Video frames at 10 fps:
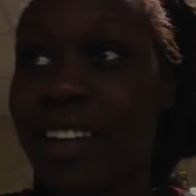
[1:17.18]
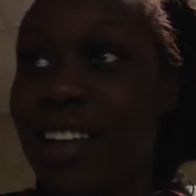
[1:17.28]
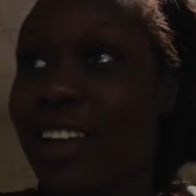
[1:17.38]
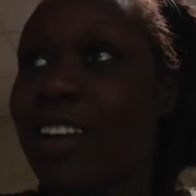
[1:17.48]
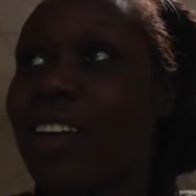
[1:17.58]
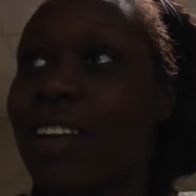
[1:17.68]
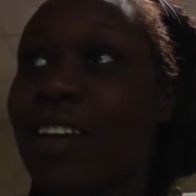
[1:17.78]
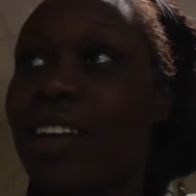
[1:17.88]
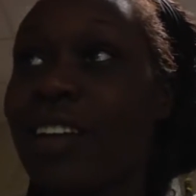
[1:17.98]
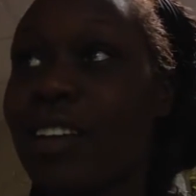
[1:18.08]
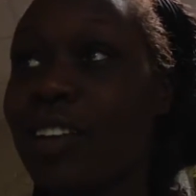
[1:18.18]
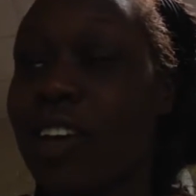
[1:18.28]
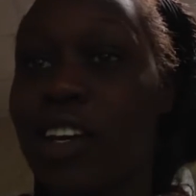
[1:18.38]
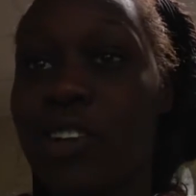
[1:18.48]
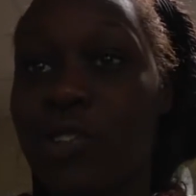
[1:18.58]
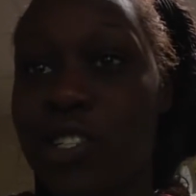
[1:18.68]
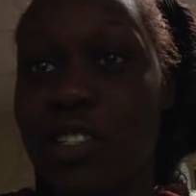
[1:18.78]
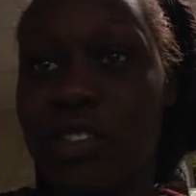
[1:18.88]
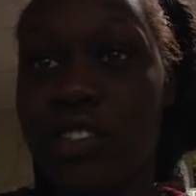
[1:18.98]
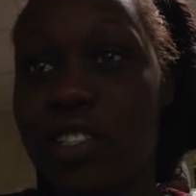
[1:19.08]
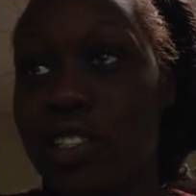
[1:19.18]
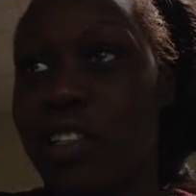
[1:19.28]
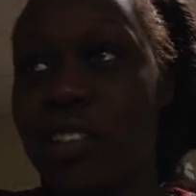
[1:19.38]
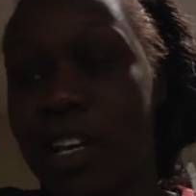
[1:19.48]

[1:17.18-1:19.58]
and great coaches. It was just a good